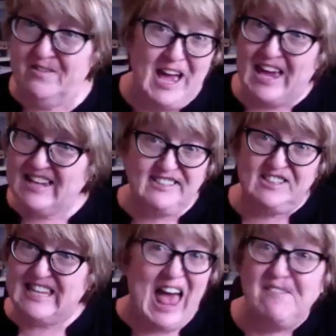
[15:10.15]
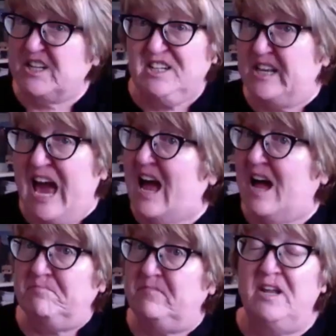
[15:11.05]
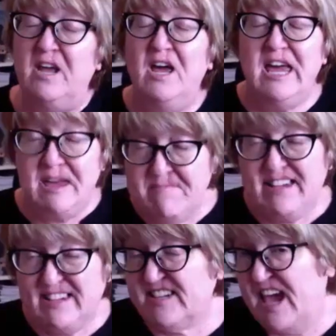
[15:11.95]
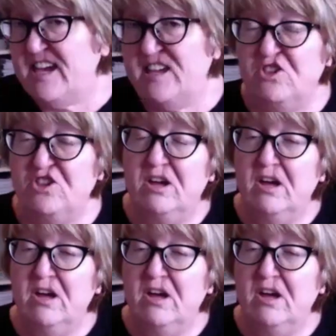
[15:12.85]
that isn't ever going to happen in mid-stage.